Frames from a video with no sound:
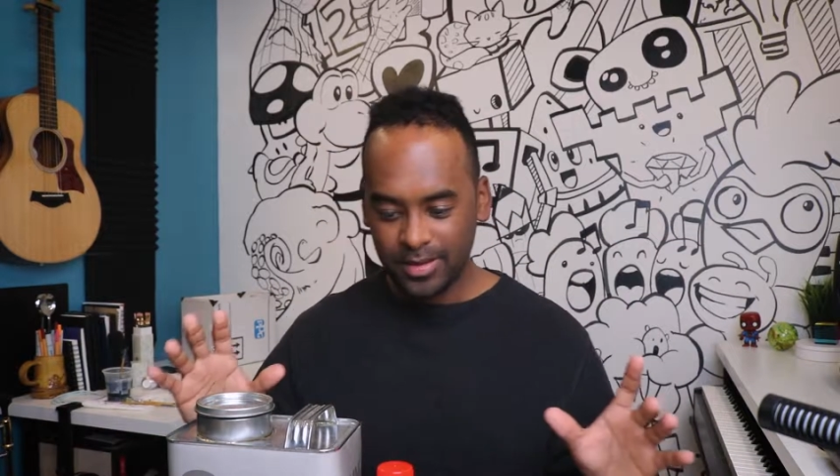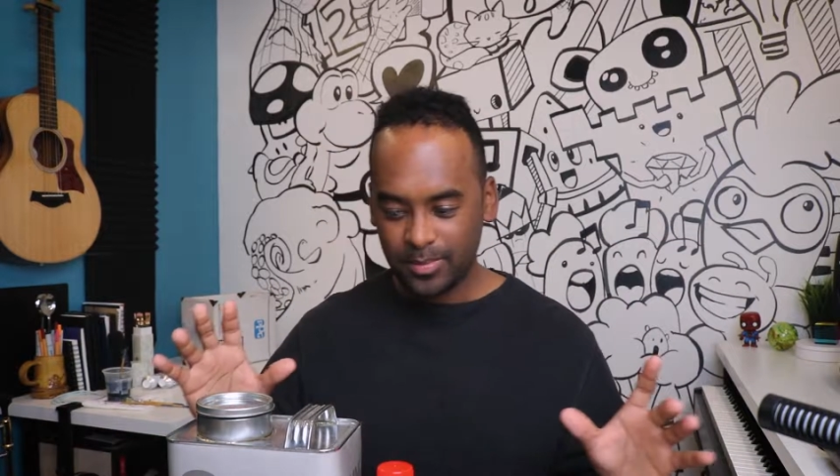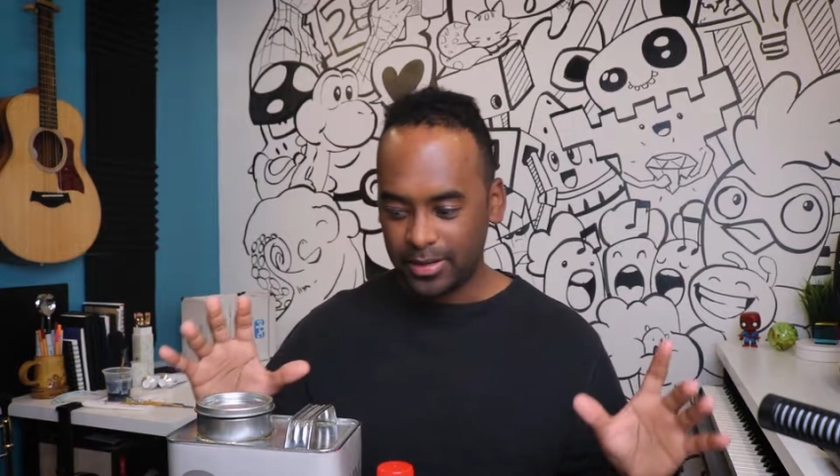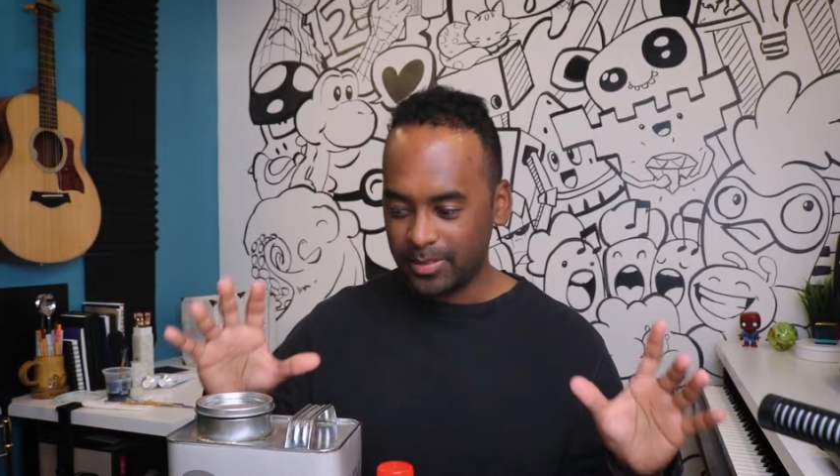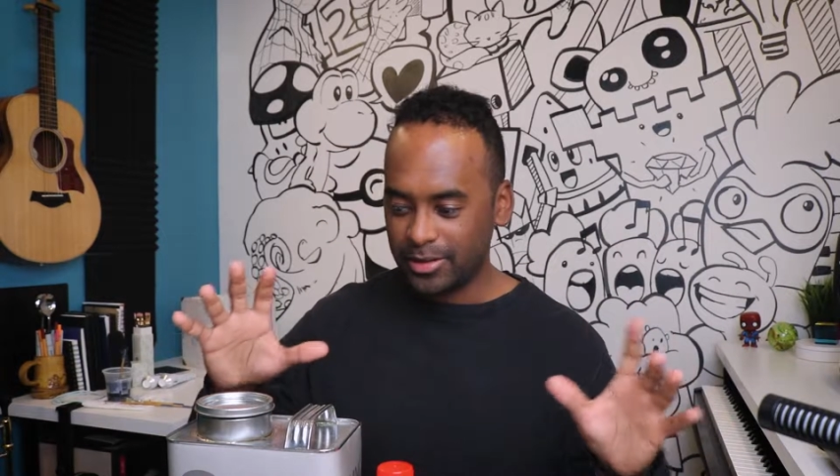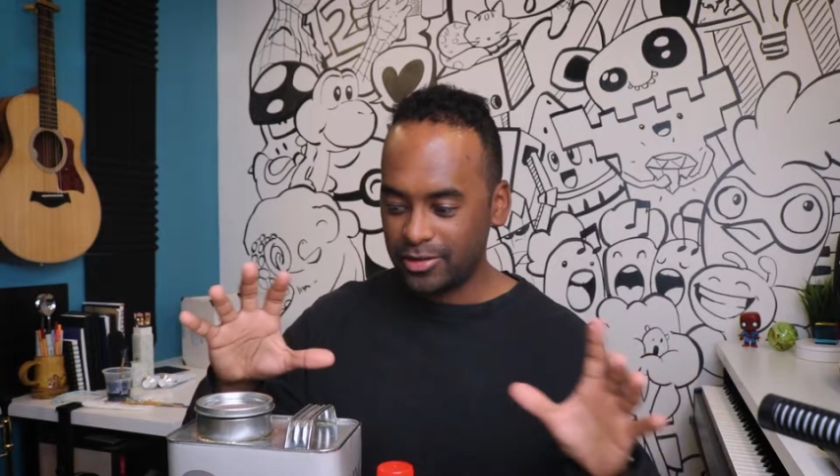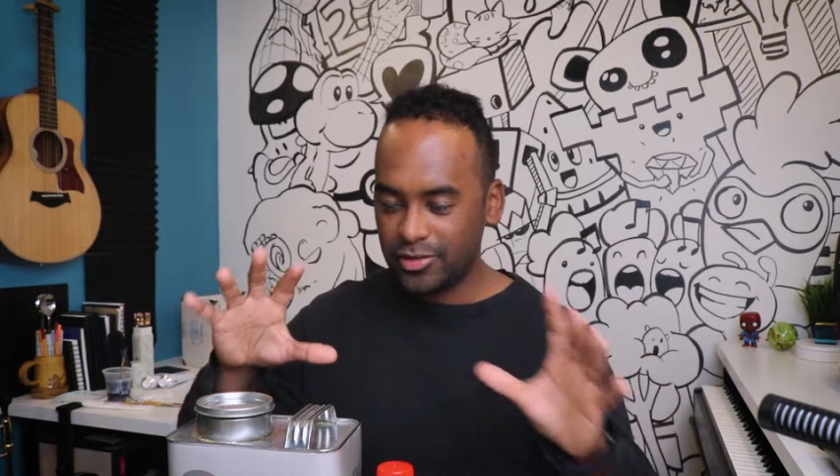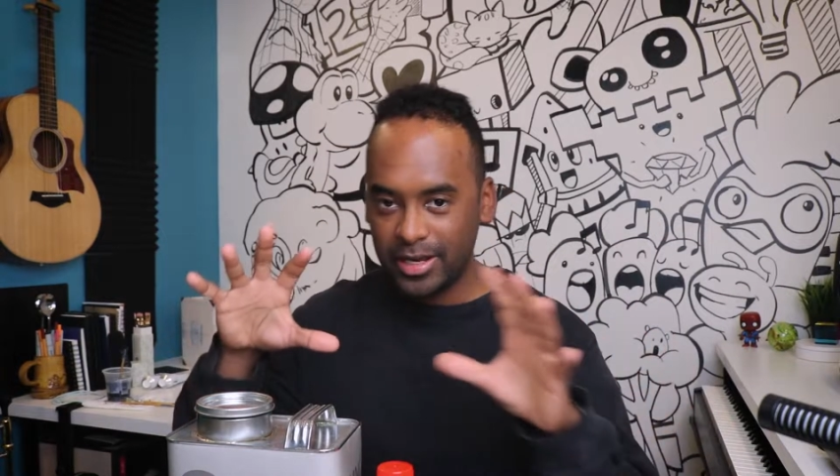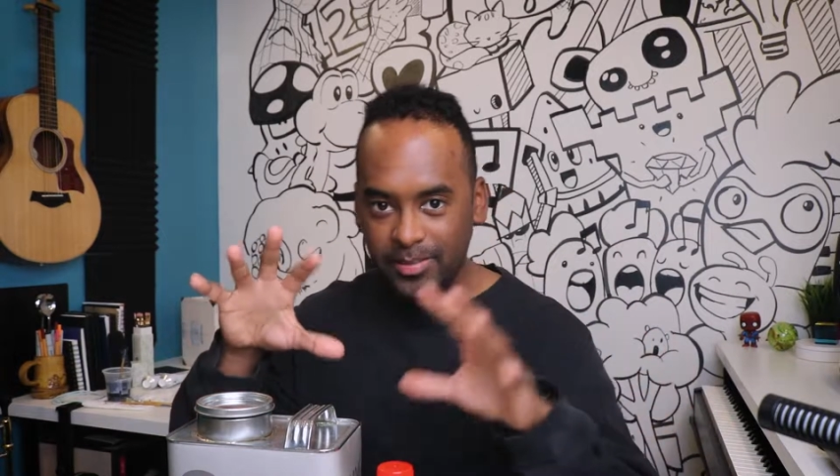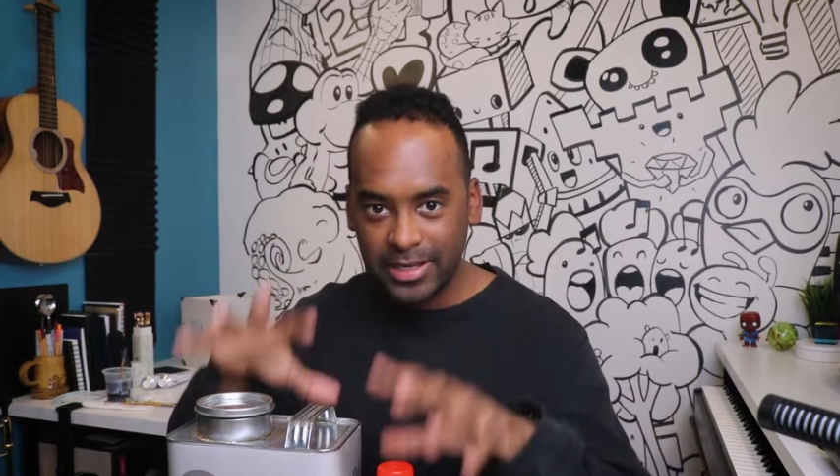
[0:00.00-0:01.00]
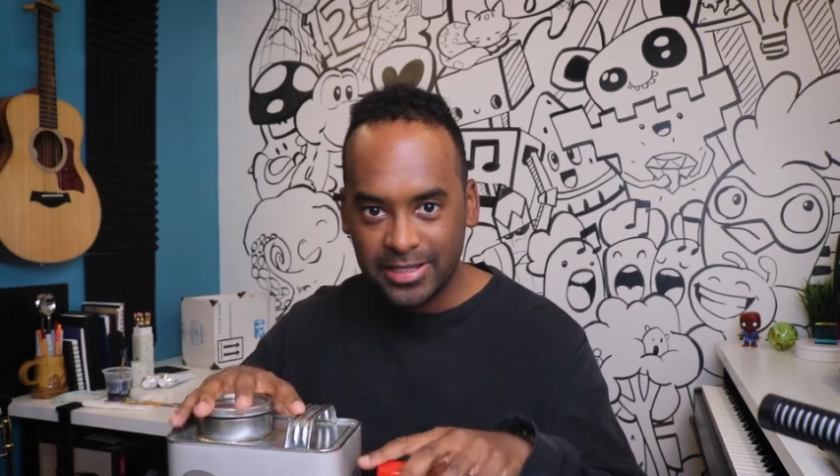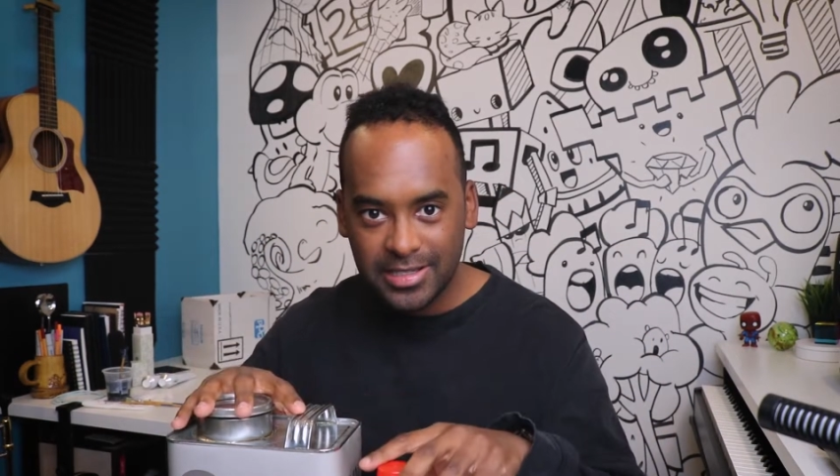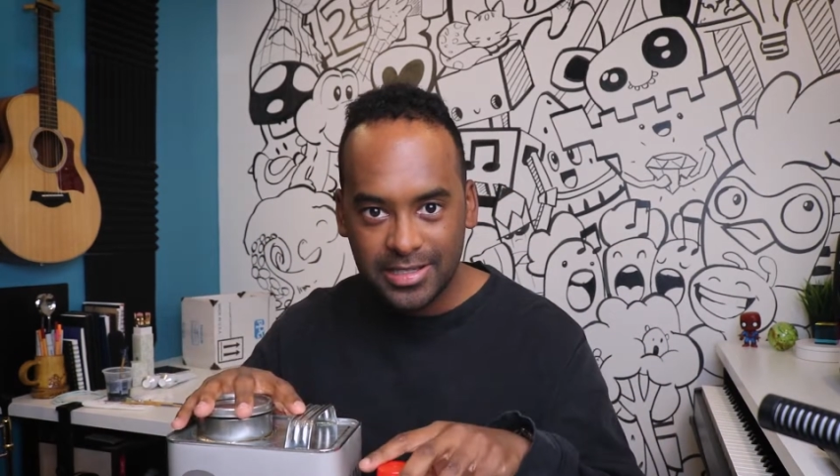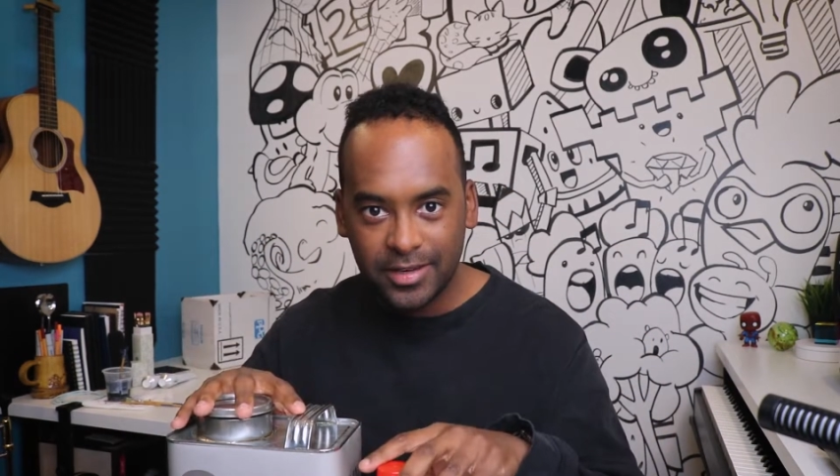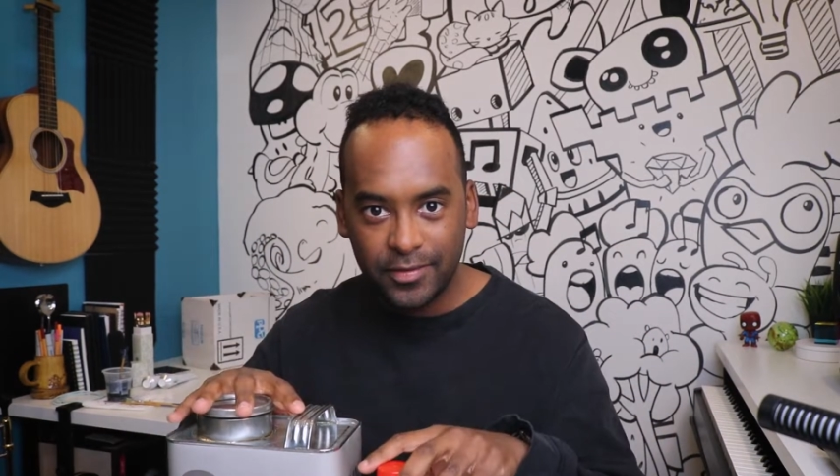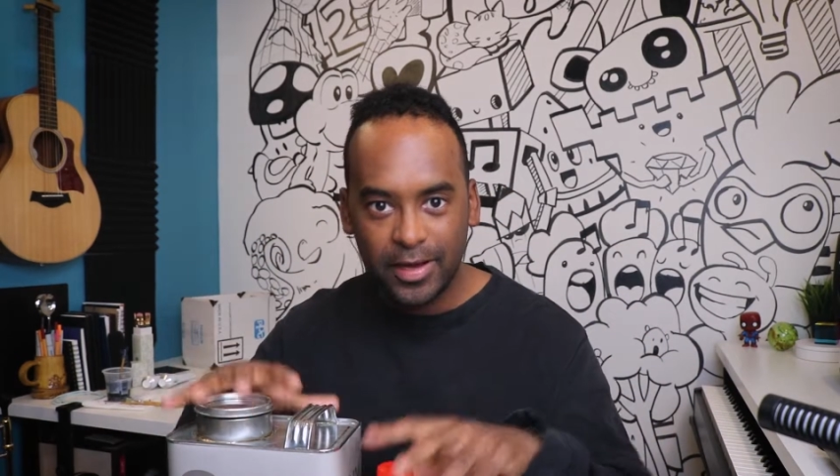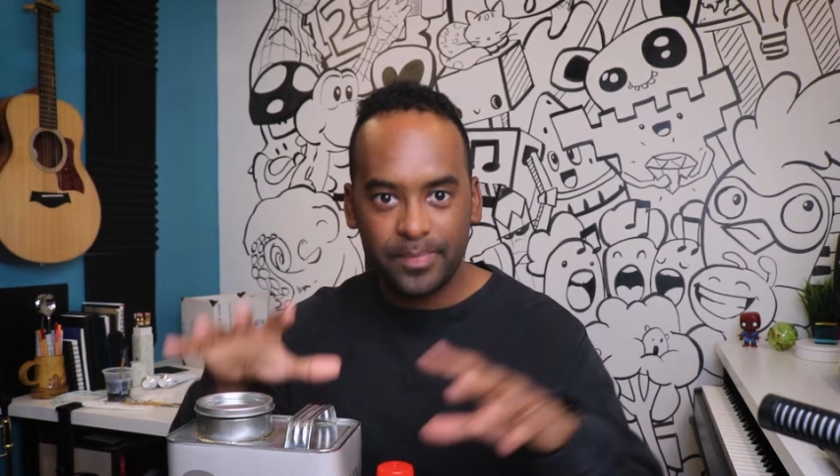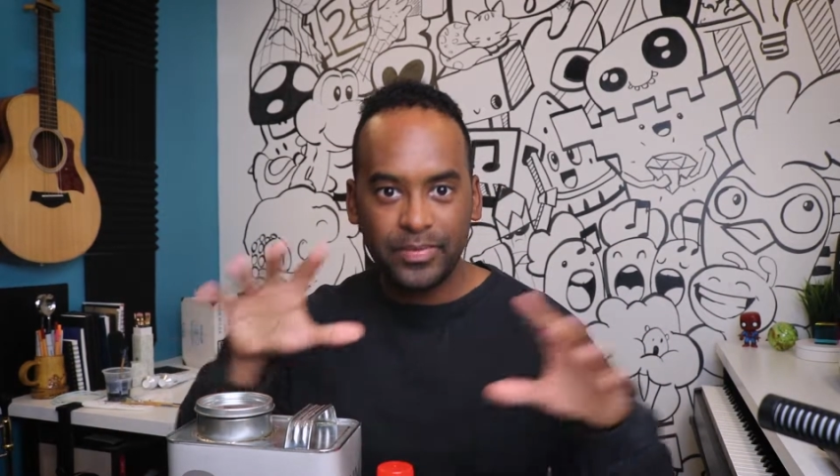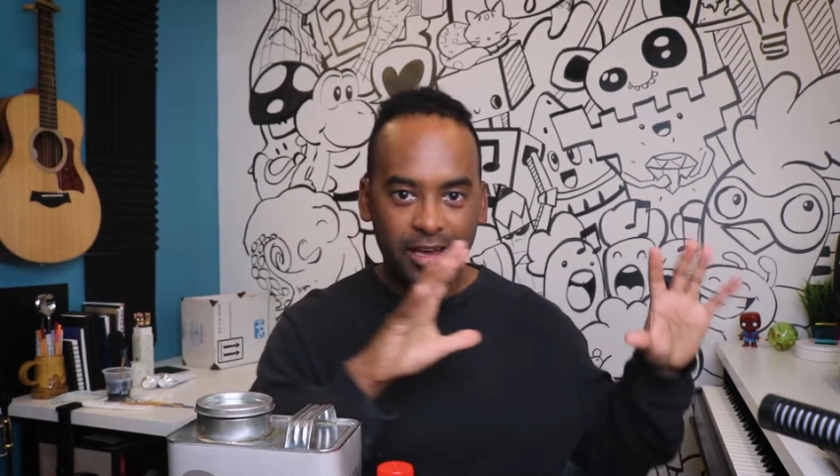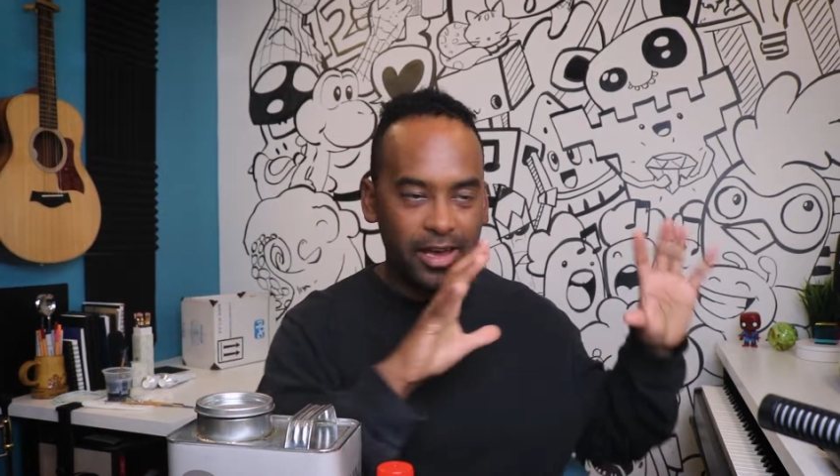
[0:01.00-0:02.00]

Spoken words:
but I'm gonna try and mix this stuff up.